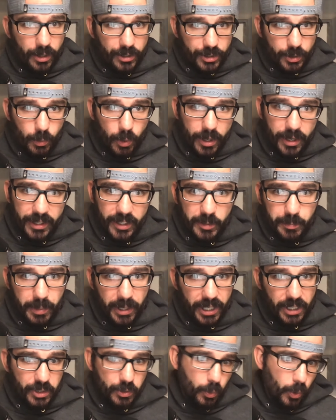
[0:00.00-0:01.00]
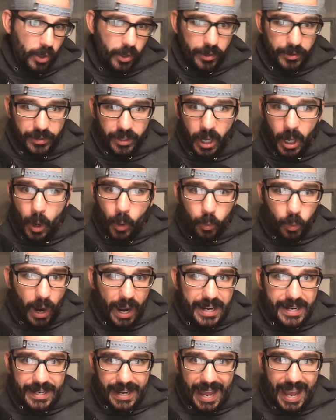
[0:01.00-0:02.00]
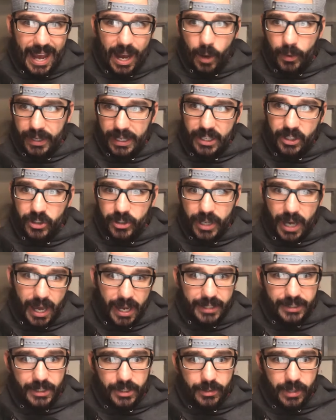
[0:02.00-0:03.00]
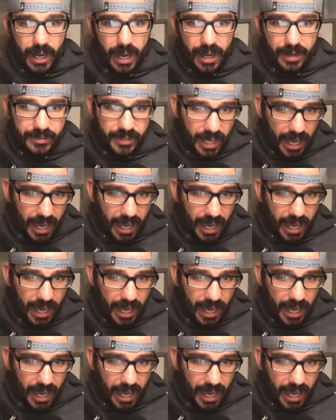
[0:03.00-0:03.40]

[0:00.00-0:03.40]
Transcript: So what are these picks worth right now in your dynasty drafts?